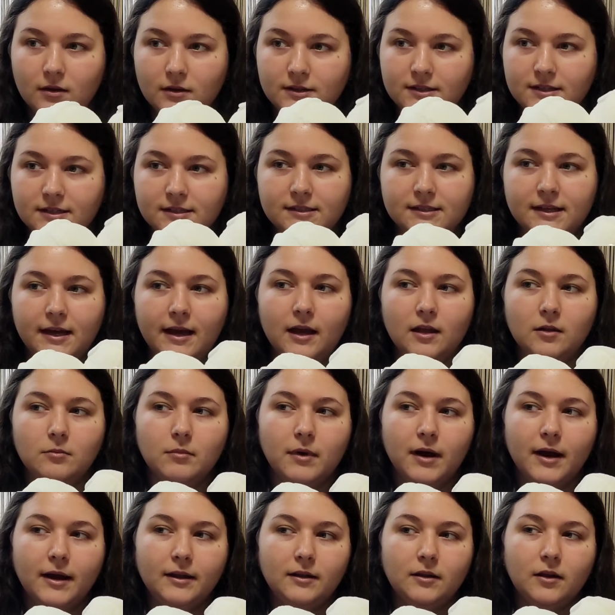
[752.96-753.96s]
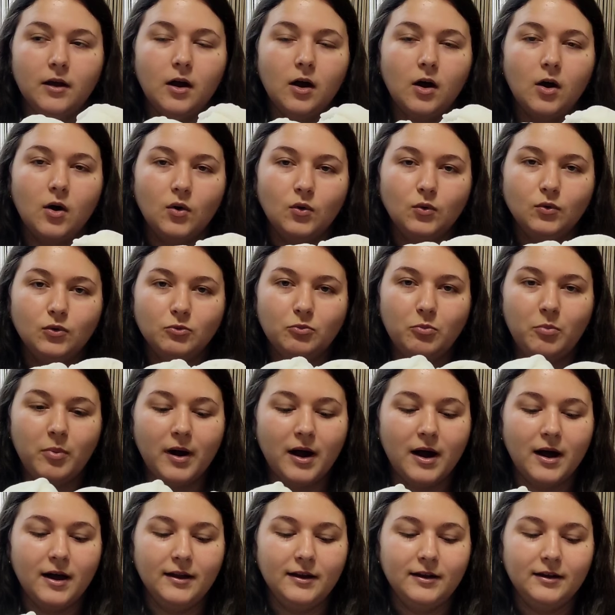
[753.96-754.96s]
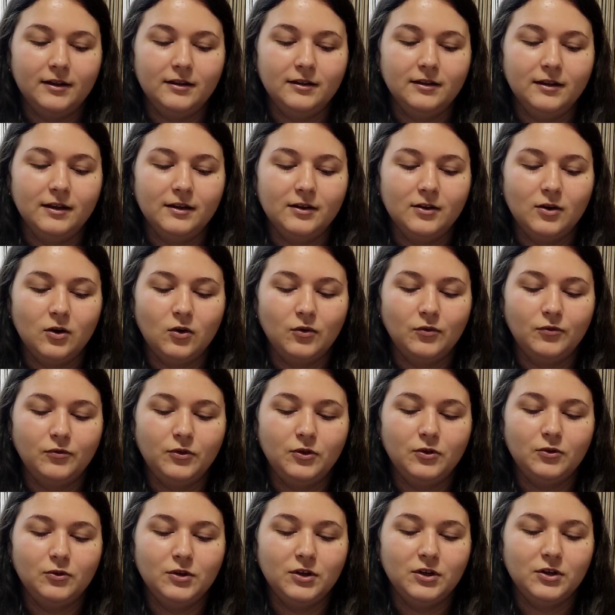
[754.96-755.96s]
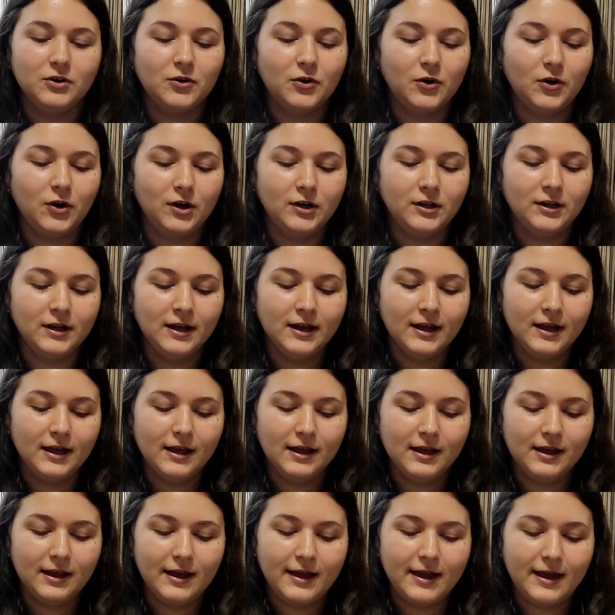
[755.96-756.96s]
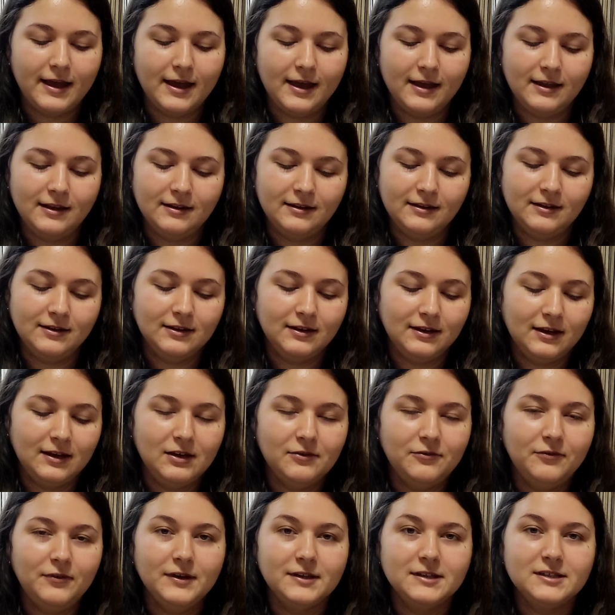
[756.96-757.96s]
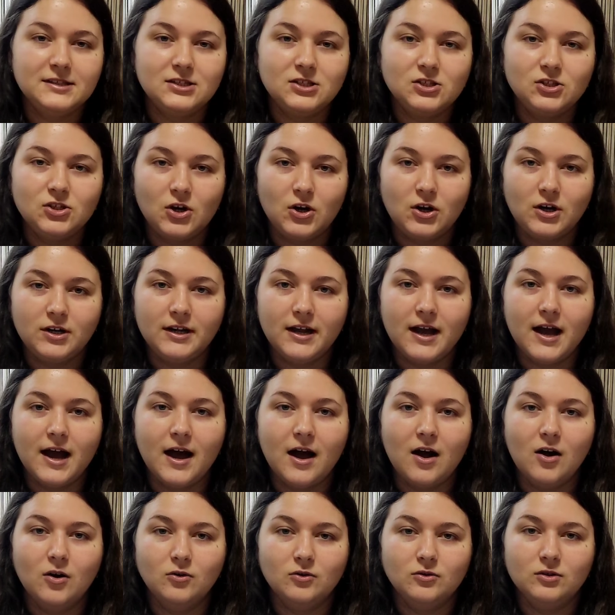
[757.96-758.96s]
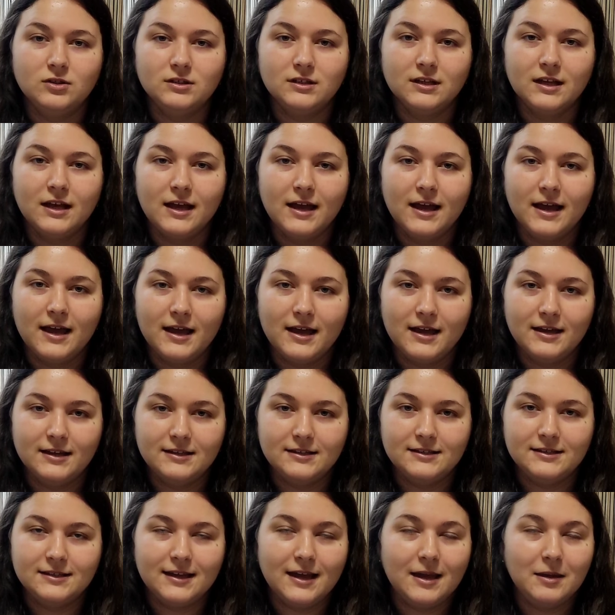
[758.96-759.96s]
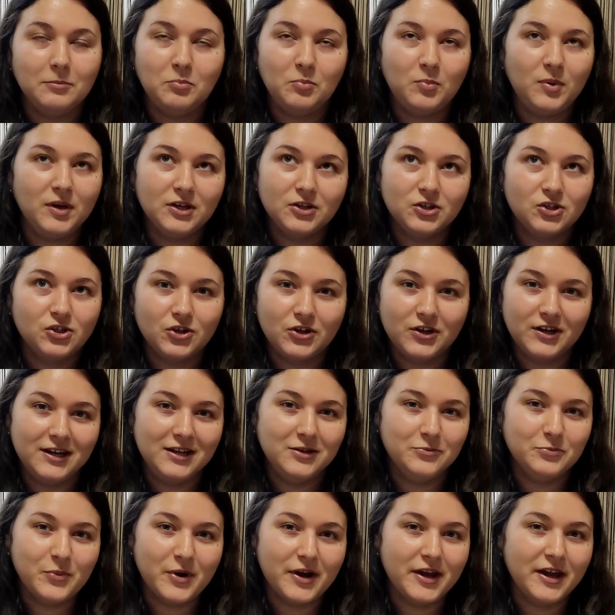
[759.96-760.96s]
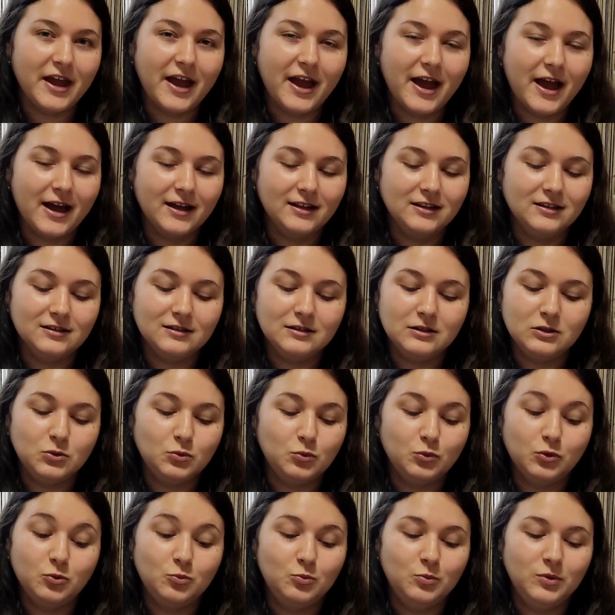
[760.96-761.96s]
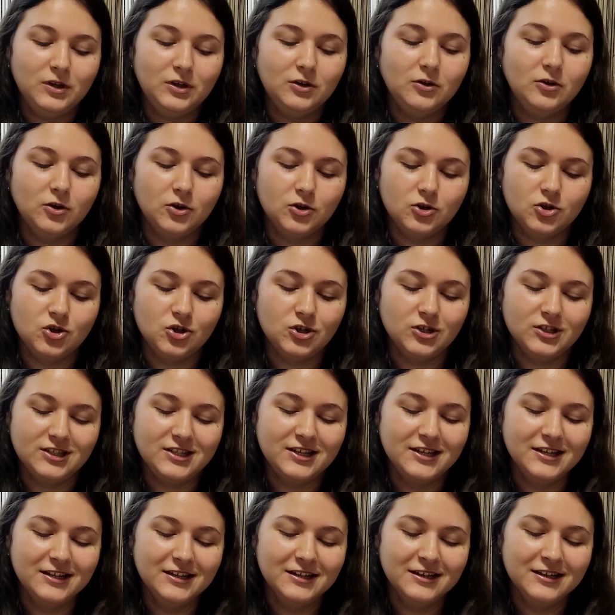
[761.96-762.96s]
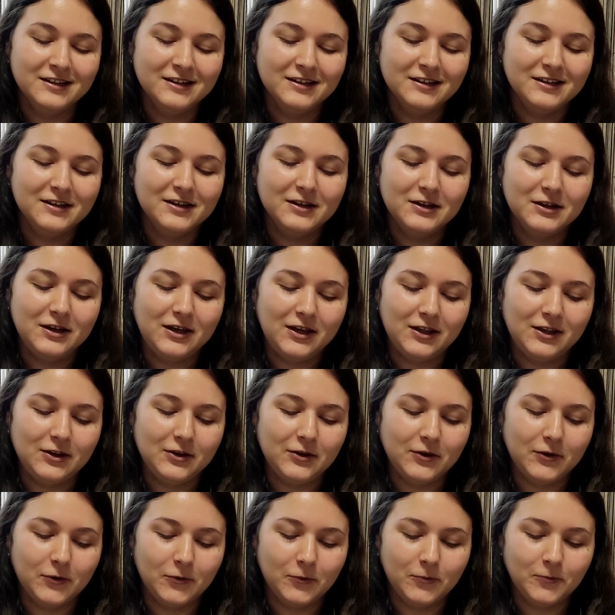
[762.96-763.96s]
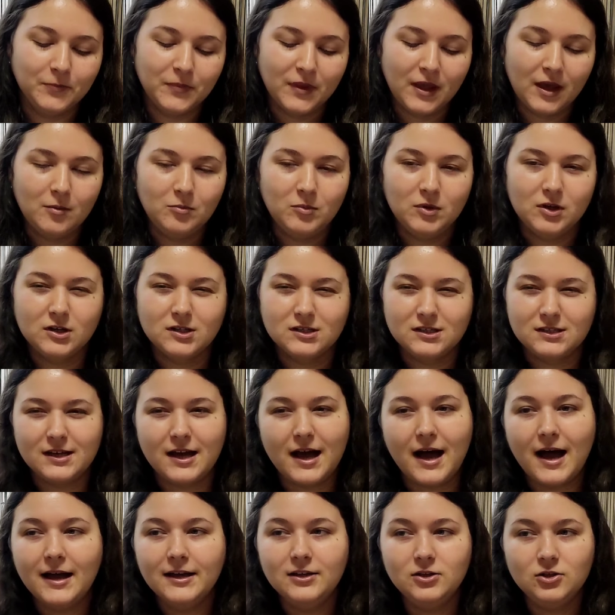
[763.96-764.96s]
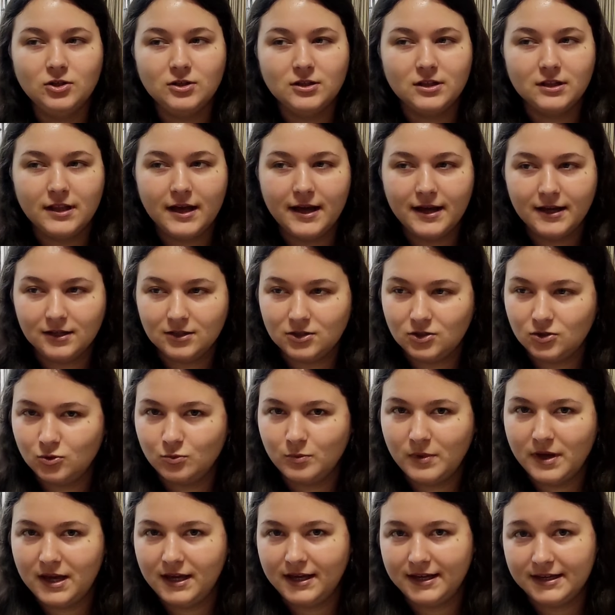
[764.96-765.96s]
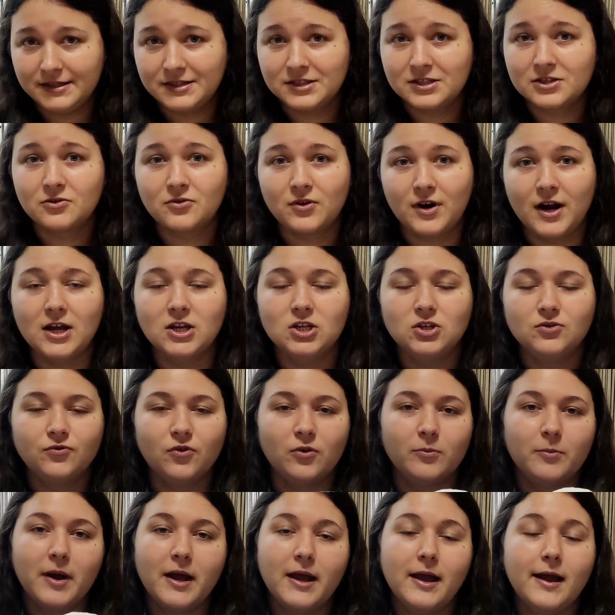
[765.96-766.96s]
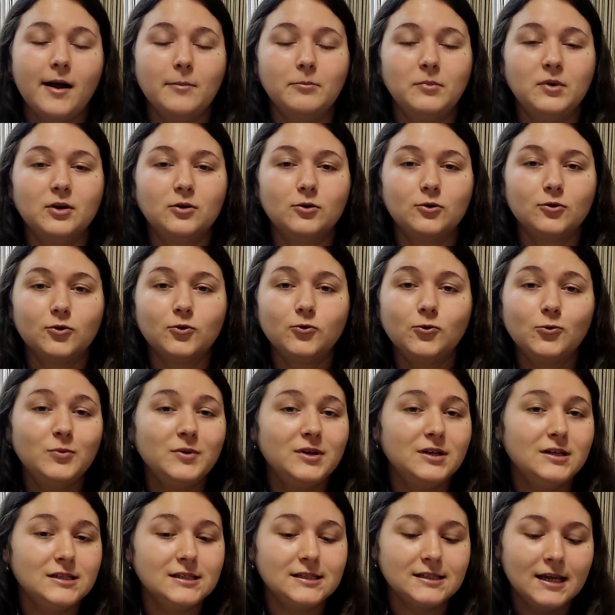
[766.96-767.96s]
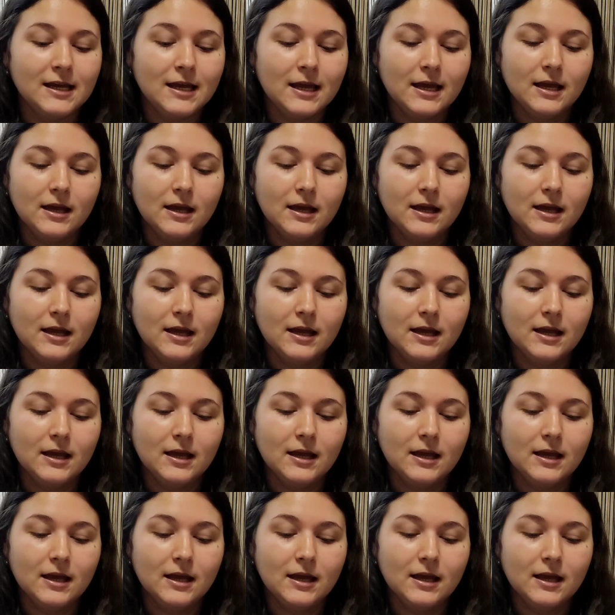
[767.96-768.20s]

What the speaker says: design my own pattern of unicorn, and if it's turned out as a picture in my head, it would be gorgeous. You know, because I don't like to make a scratch for my amigurumis.